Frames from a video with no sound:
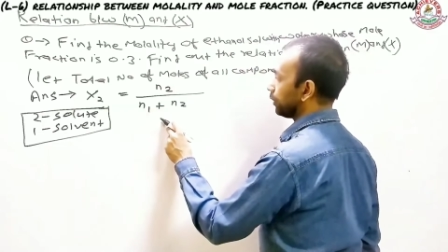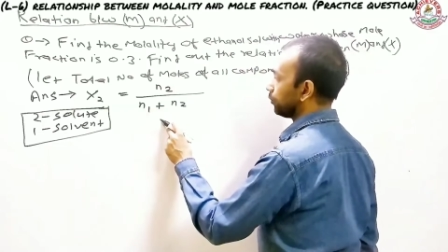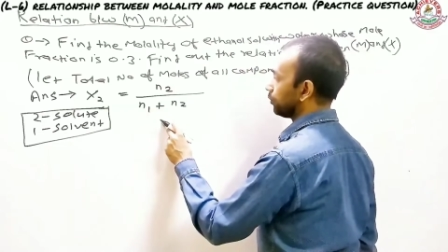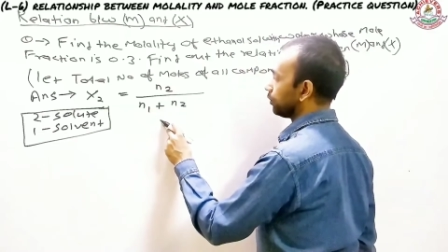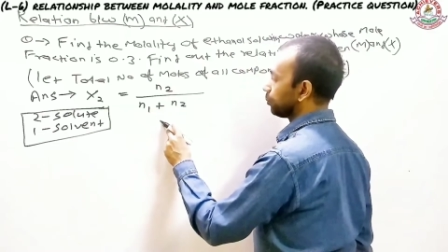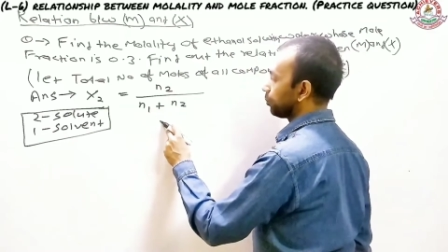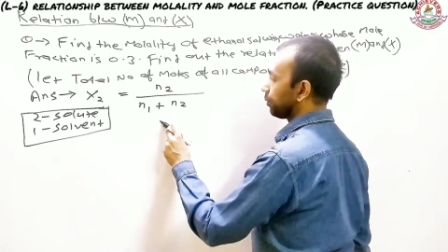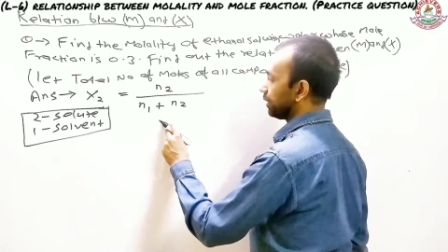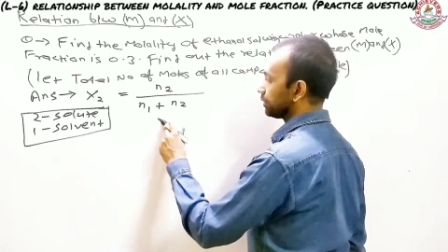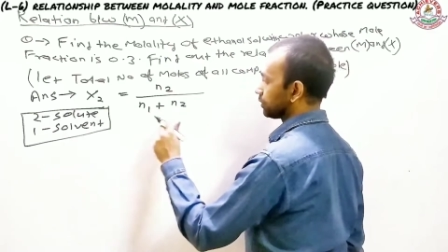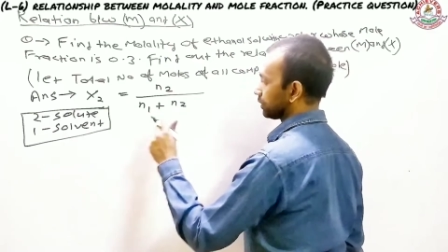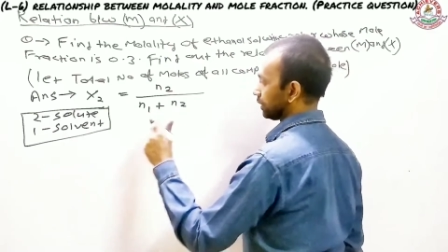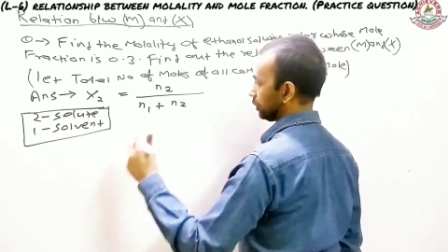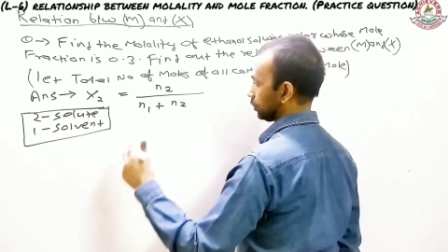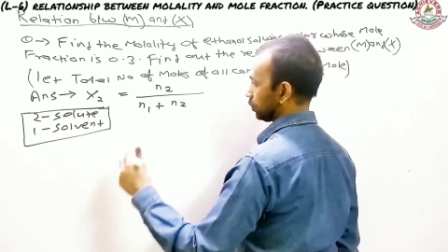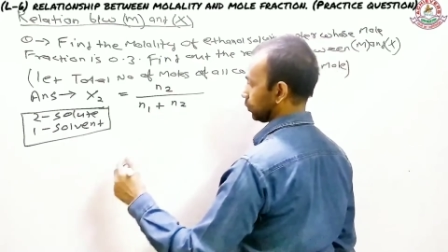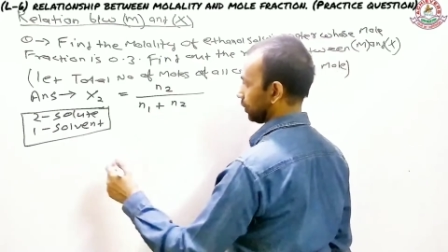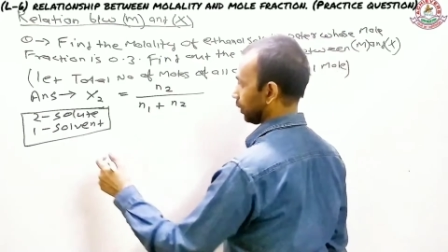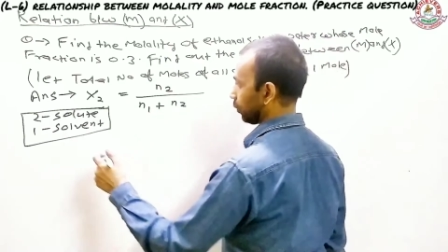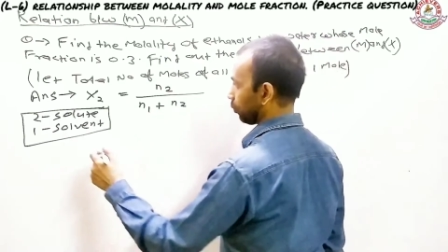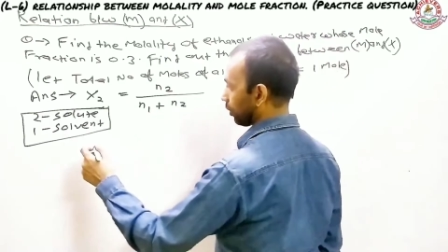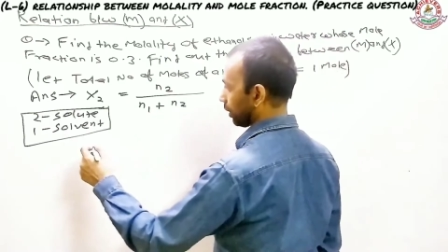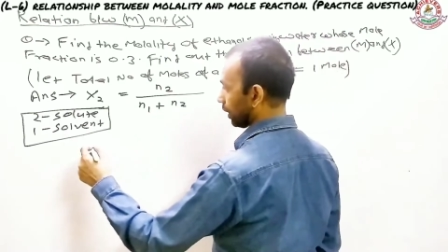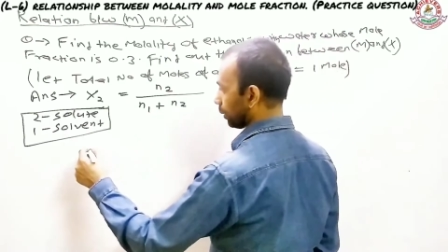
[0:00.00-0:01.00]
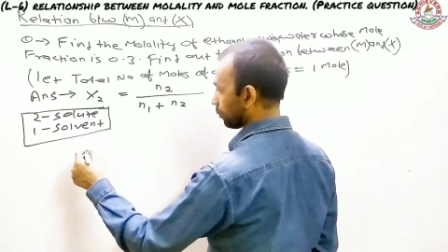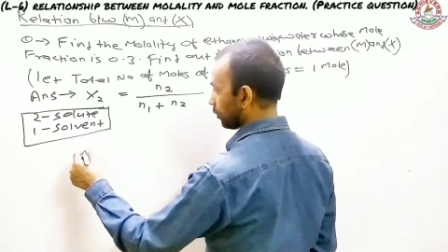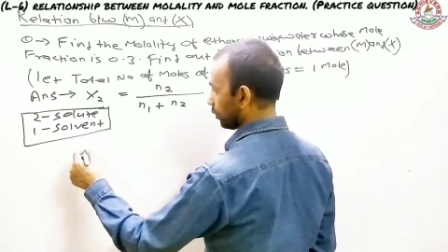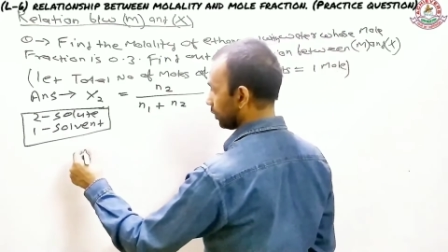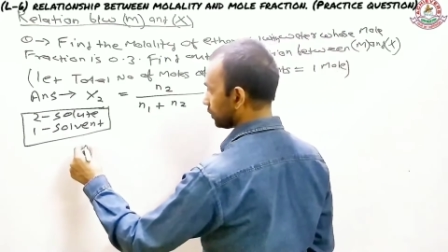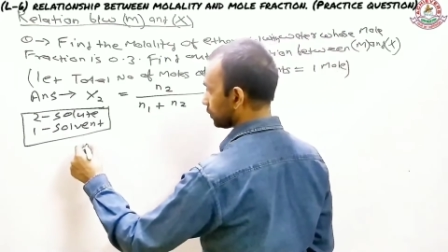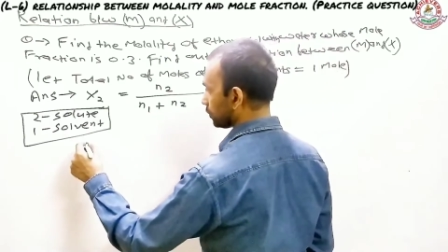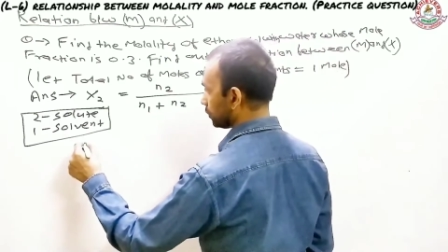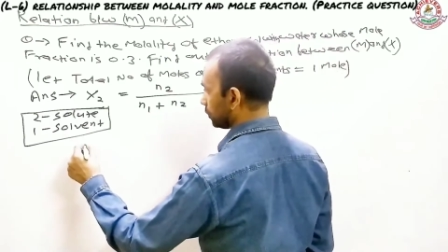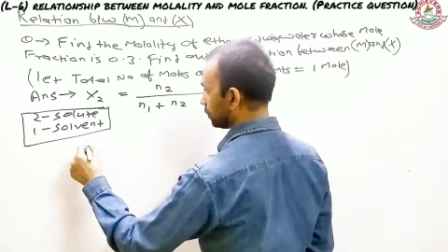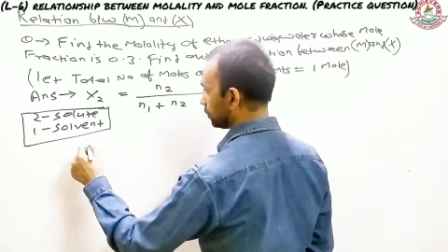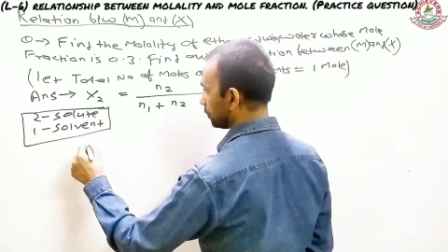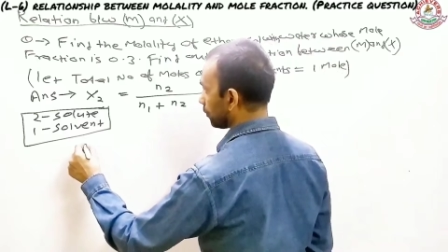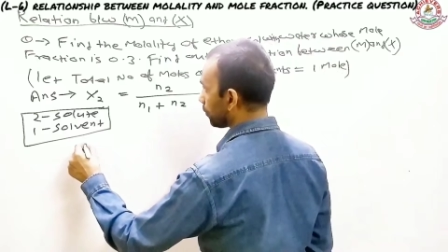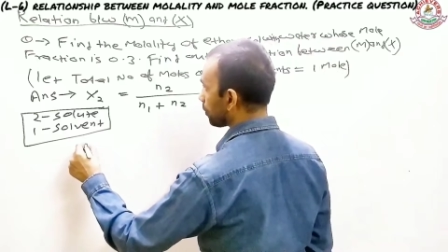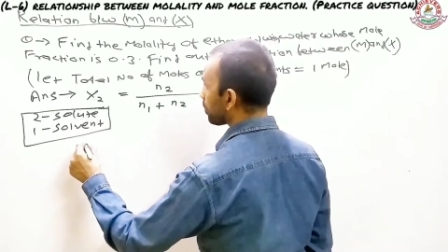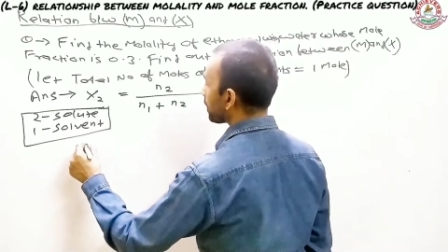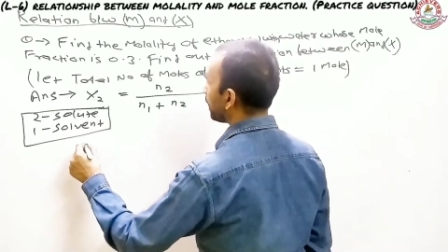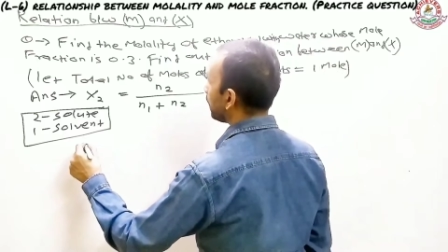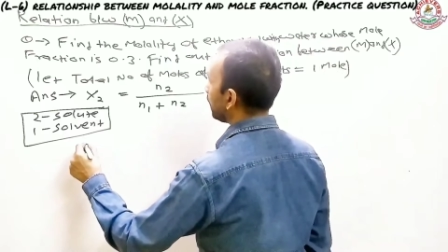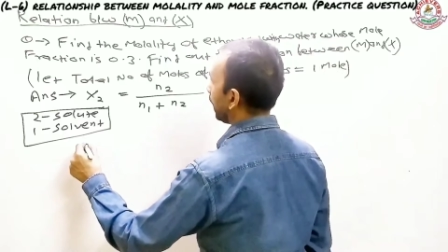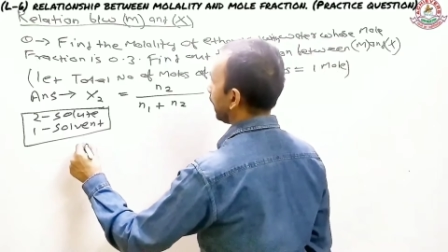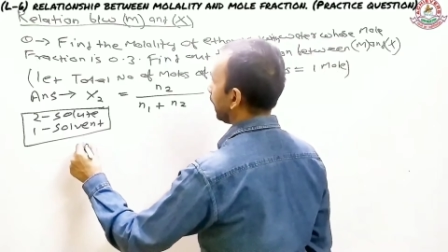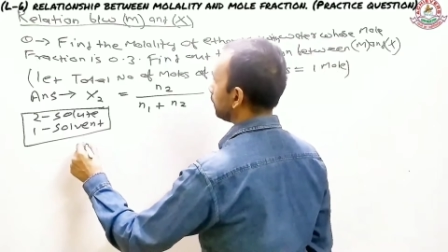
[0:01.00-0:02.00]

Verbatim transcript: by n1 plus n2. Now what I'm going to do,